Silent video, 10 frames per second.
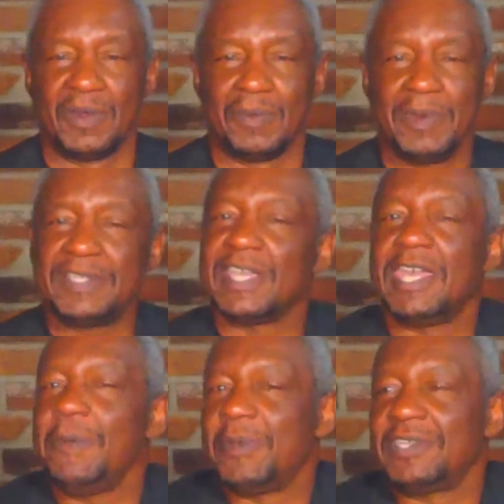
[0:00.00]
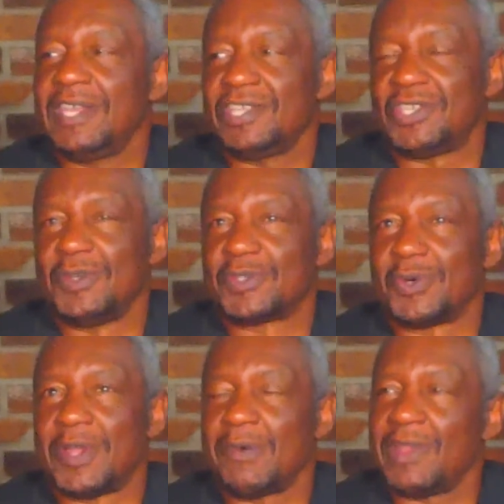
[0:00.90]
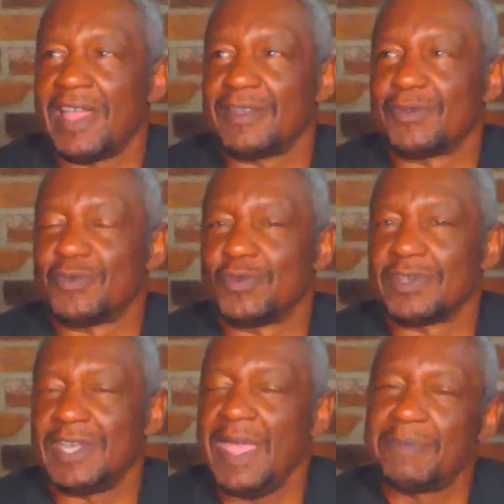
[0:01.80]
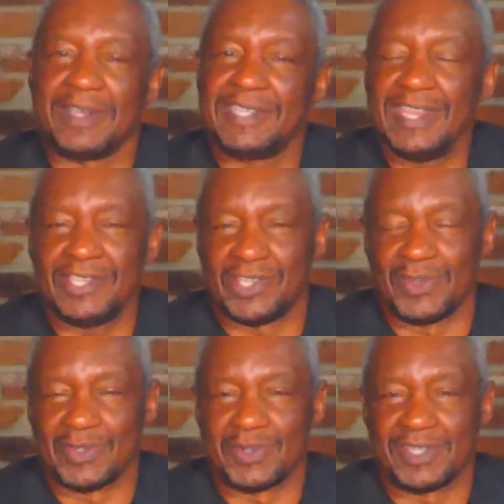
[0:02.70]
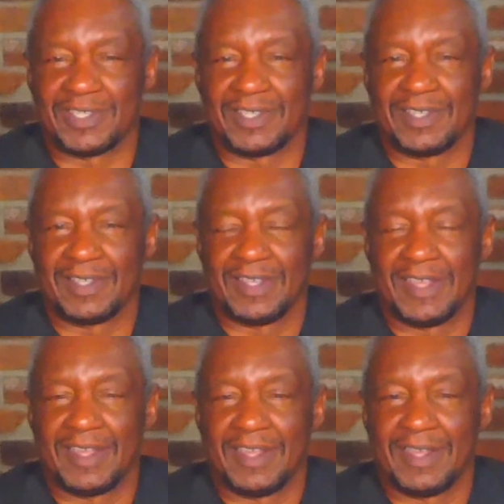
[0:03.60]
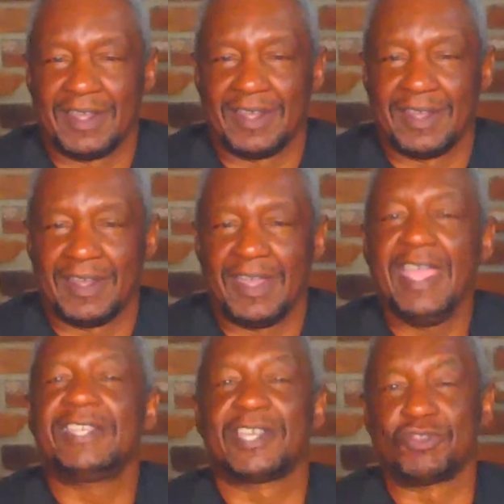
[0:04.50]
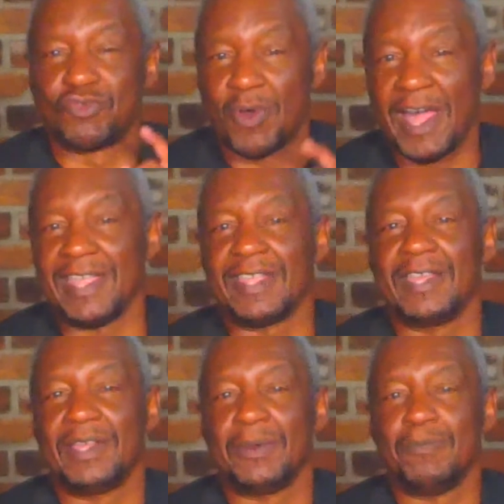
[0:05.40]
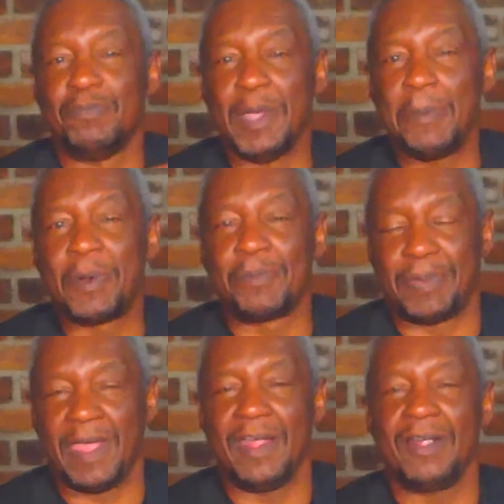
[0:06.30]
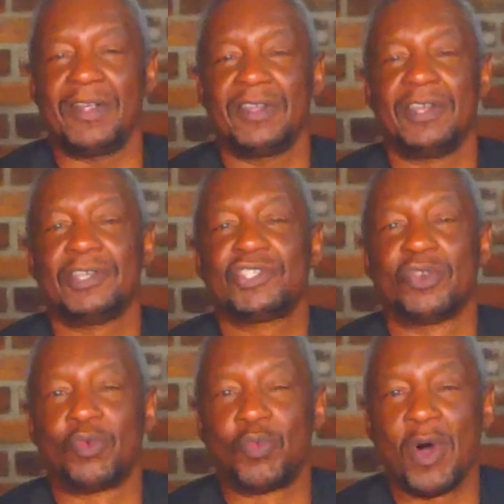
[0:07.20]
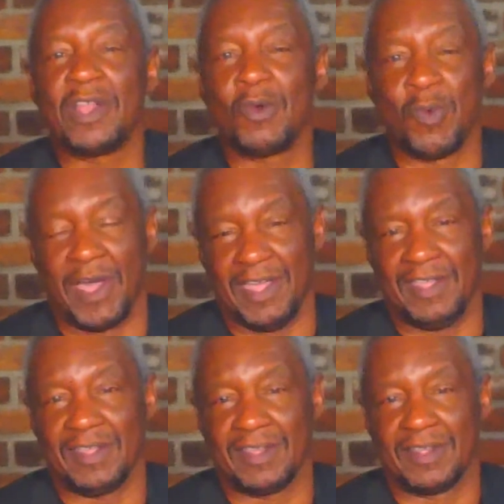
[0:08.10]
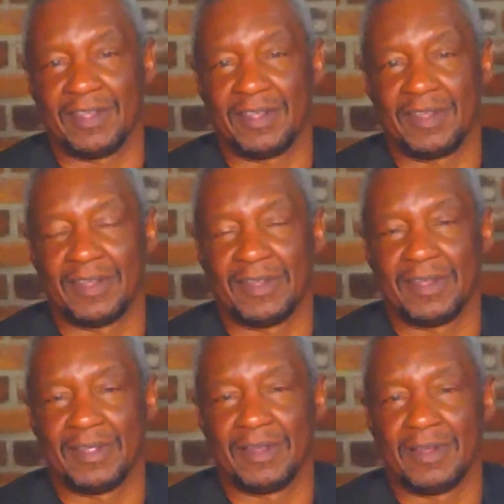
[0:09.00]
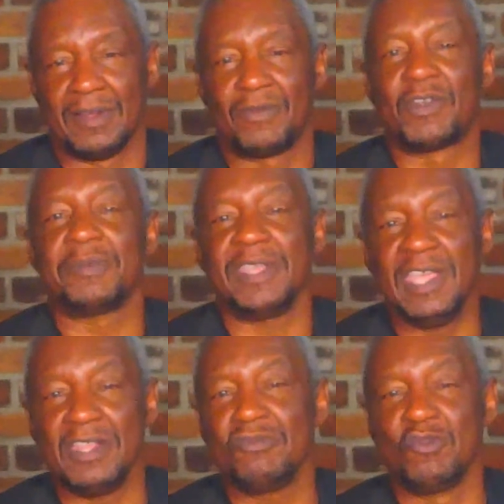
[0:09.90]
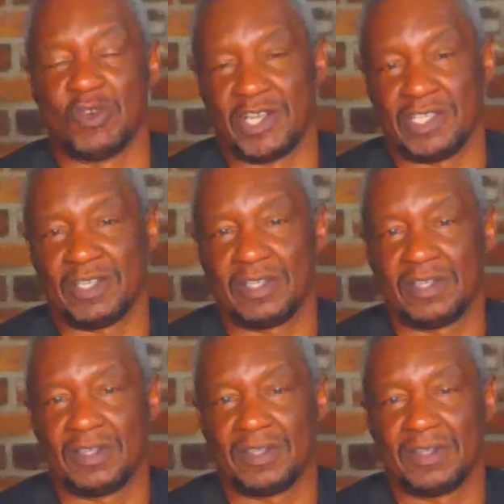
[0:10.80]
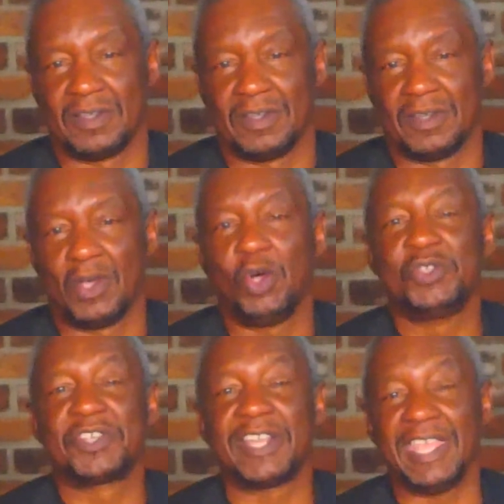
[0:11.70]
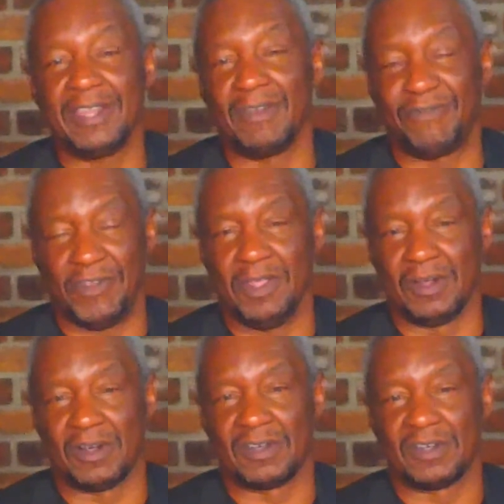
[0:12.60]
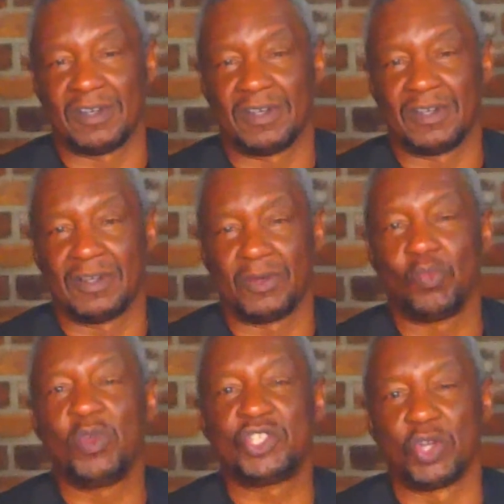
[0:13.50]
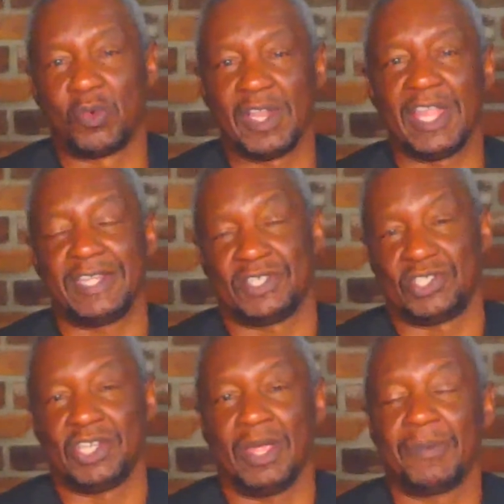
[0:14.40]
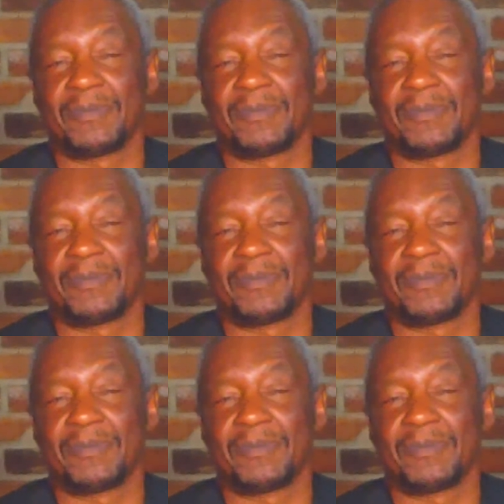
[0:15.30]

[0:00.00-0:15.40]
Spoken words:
But he said, keep your tennis shoes on. I'm like, keep my tennis shoes on? He says, right. Be prepared to run away from anyone who's going to interfere with your relationship.